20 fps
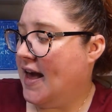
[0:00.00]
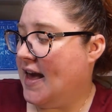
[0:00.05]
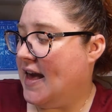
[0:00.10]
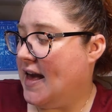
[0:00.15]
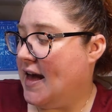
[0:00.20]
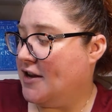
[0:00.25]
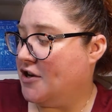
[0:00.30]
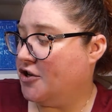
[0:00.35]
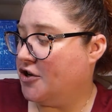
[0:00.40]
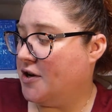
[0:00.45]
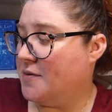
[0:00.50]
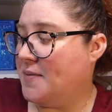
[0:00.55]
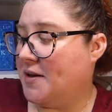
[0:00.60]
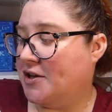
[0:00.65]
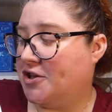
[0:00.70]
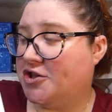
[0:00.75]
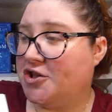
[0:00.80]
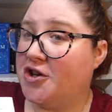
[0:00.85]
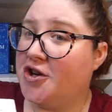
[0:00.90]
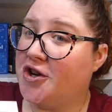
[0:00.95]
And you're going to
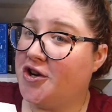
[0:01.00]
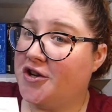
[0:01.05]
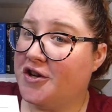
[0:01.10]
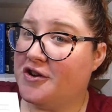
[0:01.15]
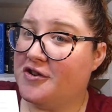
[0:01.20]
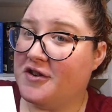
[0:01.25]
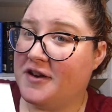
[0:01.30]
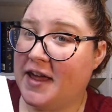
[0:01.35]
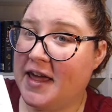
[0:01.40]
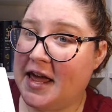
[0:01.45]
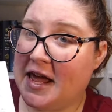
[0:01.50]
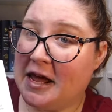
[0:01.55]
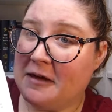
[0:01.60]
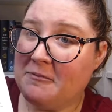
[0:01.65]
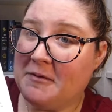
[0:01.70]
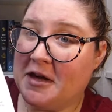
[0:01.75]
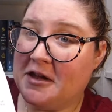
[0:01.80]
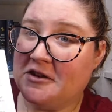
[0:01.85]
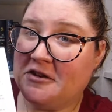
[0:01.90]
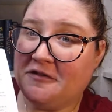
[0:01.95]
make sure your
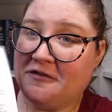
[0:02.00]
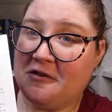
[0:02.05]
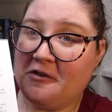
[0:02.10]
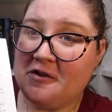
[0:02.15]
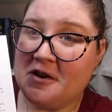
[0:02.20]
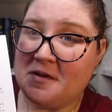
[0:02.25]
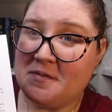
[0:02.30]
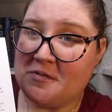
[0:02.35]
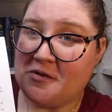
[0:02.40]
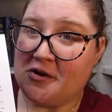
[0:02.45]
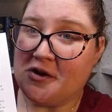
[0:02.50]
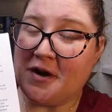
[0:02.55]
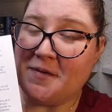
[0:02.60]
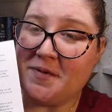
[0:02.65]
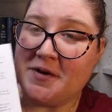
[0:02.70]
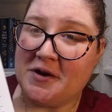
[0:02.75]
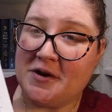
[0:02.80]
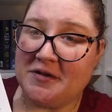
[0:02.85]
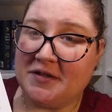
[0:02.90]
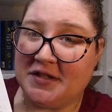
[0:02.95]
name and your phone number are
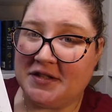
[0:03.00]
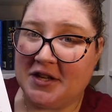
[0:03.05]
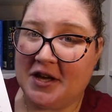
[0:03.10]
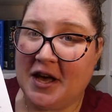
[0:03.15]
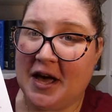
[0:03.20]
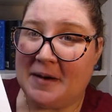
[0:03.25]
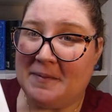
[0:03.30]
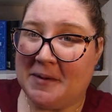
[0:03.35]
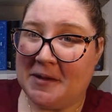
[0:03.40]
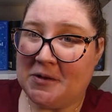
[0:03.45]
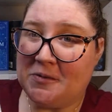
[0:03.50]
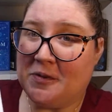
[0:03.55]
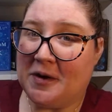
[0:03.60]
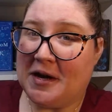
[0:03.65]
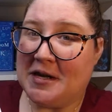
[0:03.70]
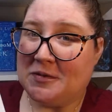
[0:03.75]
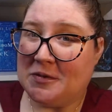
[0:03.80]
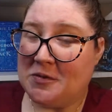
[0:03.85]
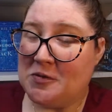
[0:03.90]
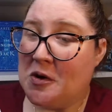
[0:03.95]
up here on the top.
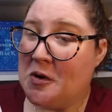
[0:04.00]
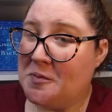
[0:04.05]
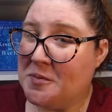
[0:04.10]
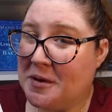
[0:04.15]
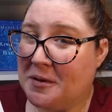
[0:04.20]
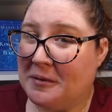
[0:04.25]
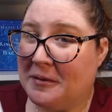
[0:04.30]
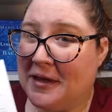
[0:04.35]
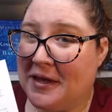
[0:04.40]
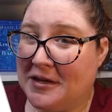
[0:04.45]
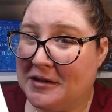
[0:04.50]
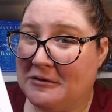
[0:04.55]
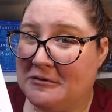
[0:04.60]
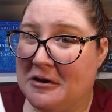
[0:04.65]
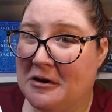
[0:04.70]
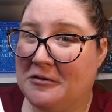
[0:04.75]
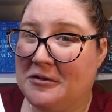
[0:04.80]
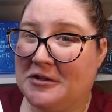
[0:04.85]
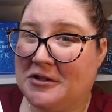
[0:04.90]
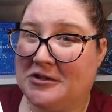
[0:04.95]
Otherwise, we won't be able to let you
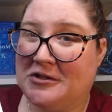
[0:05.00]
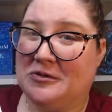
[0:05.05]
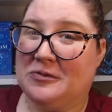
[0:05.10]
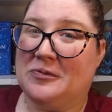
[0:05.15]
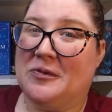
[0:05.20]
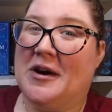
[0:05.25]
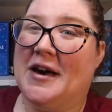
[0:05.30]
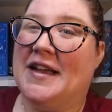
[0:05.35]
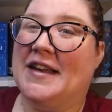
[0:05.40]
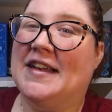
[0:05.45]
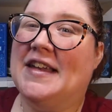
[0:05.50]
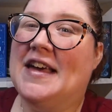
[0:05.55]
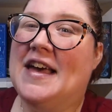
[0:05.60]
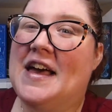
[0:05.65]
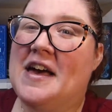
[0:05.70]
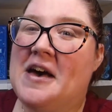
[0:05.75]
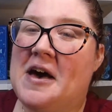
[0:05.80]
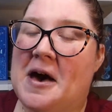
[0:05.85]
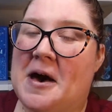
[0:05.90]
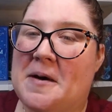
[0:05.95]
know that you won.
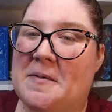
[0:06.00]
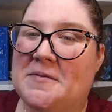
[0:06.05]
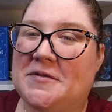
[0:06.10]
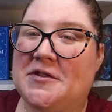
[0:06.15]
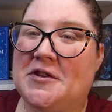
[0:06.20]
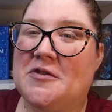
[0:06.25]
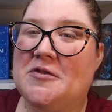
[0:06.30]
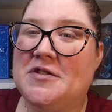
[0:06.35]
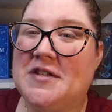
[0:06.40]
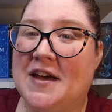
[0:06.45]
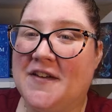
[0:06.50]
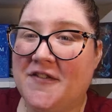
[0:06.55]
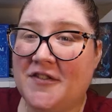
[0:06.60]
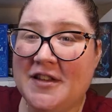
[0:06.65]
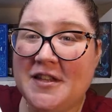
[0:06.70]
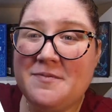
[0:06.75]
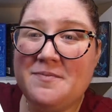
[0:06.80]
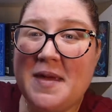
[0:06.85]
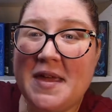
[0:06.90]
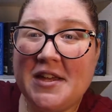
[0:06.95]
So
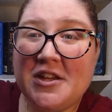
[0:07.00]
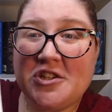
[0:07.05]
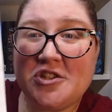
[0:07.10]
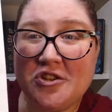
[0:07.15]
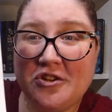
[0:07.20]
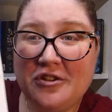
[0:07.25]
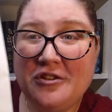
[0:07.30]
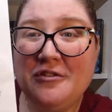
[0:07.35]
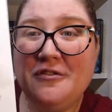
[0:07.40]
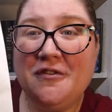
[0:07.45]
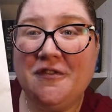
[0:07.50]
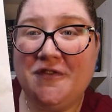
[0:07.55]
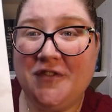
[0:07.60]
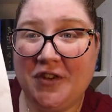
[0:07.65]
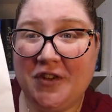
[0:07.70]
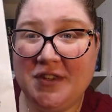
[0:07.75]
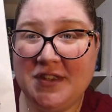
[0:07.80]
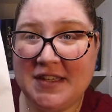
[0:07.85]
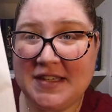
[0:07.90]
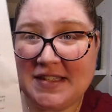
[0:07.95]
definitely make sure you
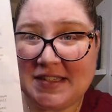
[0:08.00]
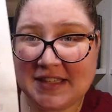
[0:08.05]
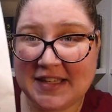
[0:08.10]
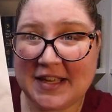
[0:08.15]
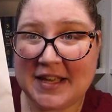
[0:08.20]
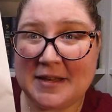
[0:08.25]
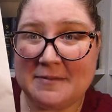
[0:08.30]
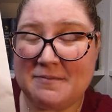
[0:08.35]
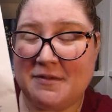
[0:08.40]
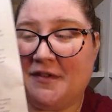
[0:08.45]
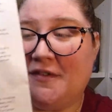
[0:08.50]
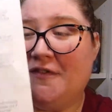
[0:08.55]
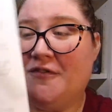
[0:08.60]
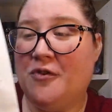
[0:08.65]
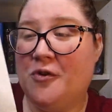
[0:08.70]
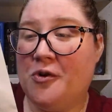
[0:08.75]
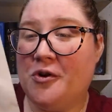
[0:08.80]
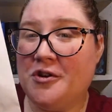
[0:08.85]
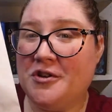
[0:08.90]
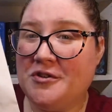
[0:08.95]
filled this in
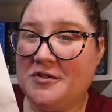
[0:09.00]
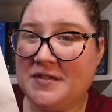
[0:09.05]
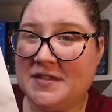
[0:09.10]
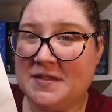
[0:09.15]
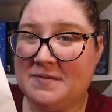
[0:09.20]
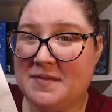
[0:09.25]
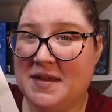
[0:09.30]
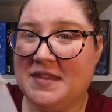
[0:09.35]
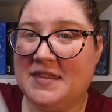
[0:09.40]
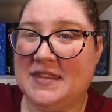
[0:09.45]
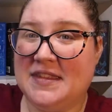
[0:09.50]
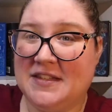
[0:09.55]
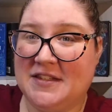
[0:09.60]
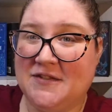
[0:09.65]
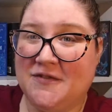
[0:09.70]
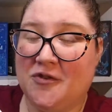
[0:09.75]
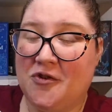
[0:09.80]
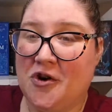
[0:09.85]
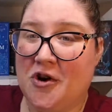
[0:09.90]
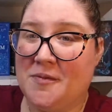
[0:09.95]
before you submit
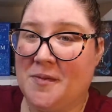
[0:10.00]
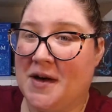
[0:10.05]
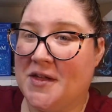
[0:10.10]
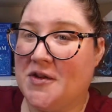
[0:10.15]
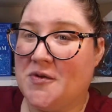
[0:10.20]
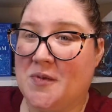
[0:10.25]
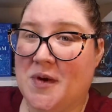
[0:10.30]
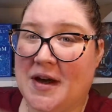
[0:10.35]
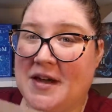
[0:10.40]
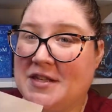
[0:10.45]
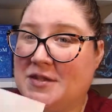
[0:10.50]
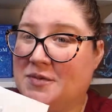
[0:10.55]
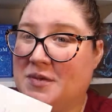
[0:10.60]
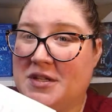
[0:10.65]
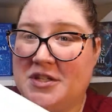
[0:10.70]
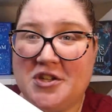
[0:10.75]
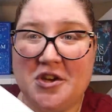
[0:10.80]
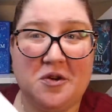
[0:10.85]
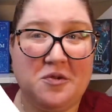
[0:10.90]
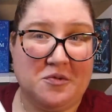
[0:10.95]
this form. Otherwise,
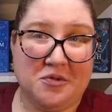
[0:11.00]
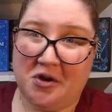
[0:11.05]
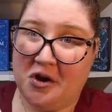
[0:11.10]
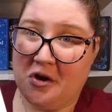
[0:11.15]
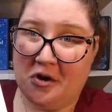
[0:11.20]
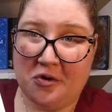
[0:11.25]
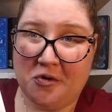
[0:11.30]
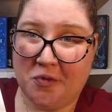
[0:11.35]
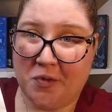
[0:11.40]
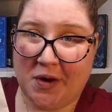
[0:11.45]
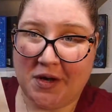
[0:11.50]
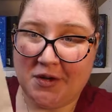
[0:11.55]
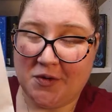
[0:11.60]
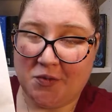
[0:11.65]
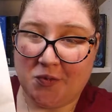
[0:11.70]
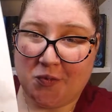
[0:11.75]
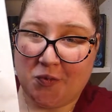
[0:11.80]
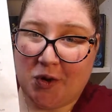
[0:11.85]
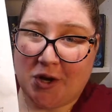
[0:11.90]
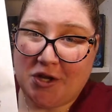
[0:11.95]
we don't know
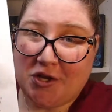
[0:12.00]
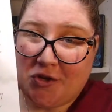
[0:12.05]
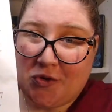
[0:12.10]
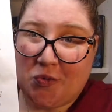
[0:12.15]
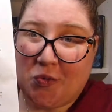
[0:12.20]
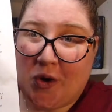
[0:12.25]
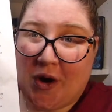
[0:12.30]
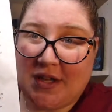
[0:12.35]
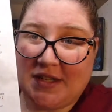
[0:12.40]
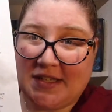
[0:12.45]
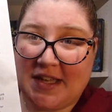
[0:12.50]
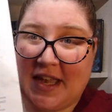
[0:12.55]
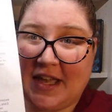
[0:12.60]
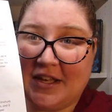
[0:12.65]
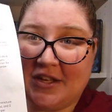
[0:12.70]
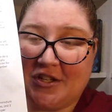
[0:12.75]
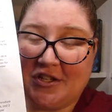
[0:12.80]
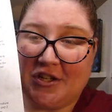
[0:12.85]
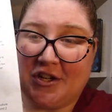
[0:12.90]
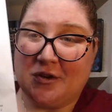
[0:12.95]
what you want to
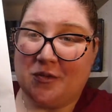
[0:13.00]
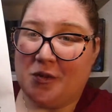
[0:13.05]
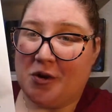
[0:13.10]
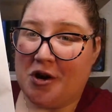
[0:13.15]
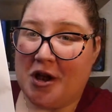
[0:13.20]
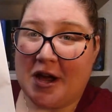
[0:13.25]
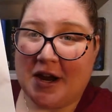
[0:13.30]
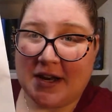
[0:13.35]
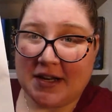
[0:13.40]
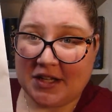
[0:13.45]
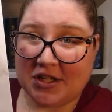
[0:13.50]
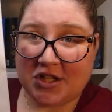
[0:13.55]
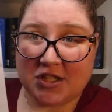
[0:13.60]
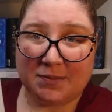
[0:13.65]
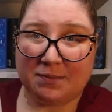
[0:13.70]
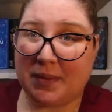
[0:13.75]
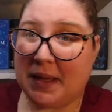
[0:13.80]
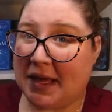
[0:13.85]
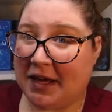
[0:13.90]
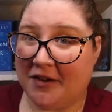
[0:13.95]
enter, and we're not going to
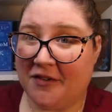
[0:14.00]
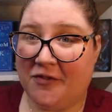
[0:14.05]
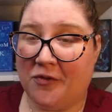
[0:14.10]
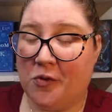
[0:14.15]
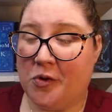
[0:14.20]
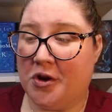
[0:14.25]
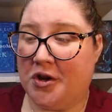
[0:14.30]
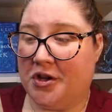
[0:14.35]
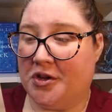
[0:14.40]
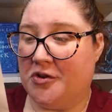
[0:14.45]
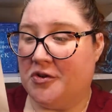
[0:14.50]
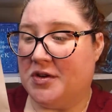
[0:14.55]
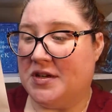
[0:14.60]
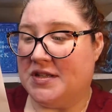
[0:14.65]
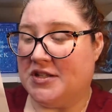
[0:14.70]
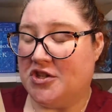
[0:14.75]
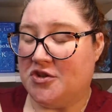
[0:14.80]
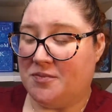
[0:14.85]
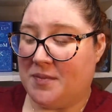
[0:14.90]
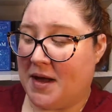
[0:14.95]
just pick for you
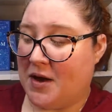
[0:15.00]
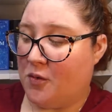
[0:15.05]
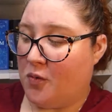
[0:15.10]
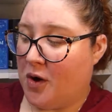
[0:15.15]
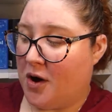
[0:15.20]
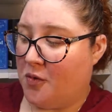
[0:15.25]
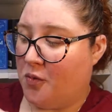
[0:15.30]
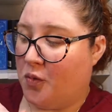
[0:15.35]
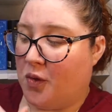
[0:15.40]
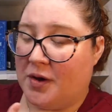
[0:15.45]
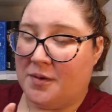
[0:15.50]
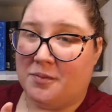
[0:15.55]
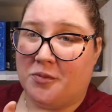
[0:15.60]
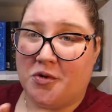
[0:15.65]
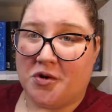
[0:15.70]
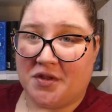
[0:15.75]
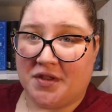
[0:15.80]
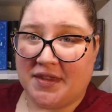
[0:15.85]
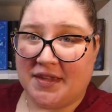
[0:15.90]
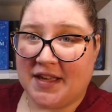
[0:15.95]
because you might want one
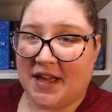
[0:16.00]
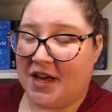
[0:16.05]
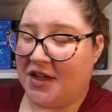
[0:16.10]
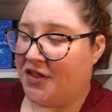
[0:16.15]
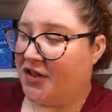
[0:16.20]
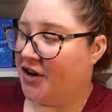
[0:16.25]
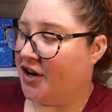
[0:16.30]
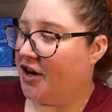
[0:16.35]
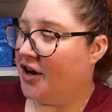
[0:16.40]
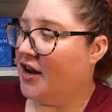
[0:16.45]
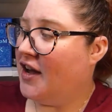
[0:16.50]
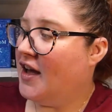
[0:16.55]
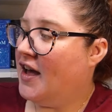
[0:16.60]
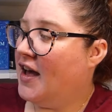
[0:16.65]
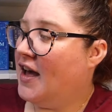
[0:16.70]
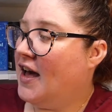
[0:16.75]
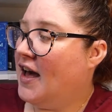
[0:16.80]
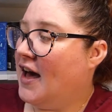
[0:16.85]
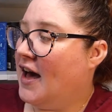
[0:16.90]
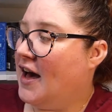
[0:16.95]
more than the other.
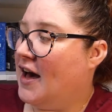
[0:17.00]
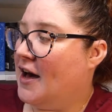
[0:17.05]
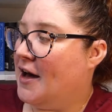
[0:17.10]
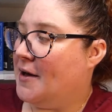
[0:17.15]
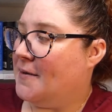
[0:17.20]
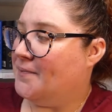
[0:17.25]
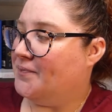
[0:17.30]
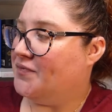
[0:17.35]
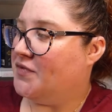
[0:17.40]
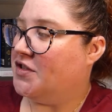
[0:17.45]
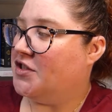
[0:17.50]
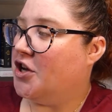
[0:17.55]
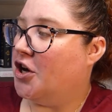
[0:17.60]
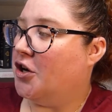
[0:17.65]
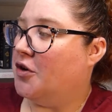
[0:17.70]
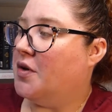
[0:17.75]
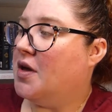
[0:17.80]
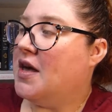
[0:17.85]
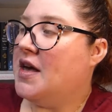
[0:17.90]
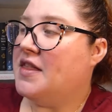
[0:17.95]

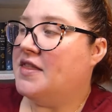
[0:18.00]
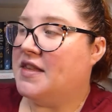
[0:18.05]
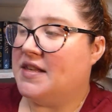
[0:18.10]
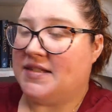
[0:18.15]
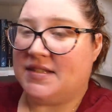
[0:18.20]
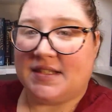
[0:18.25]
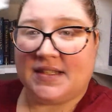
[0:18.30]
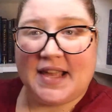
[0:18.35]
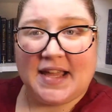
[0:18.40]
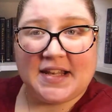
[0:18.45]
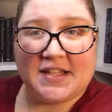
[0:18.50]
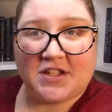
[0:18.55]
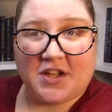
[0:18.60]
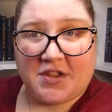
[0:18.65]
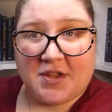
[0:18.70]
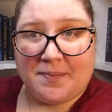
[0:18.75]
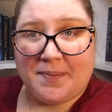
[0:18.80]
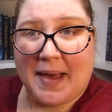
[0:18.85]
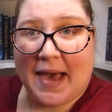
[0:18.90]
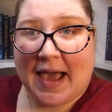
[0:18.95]
So this, again, is
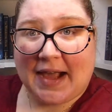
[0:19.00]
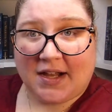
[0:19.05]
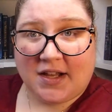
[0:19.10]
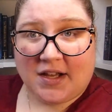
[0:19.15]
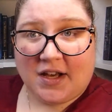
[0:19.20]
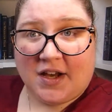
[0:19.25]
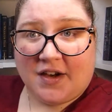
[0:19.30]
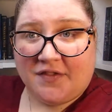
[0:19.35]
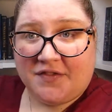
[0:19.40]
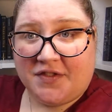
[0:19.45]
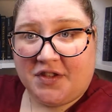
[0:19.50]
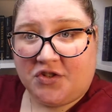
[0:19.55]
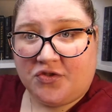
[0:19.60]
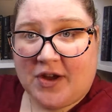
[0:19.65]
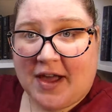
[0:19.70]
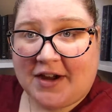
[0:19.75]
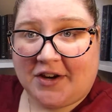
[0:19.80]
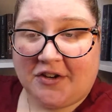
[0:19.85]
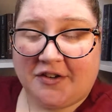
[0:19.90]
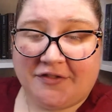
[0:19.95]
on the back of the
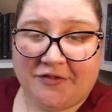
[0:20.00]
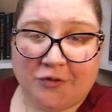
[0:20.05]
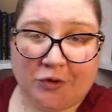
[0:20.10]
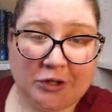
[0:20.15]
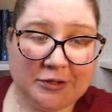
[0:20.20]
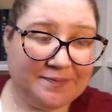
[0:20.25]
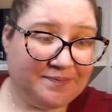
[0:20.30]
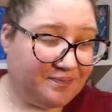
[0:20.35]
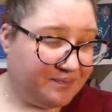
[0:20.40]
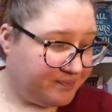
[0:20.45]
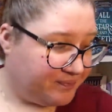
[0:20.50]
tracker form.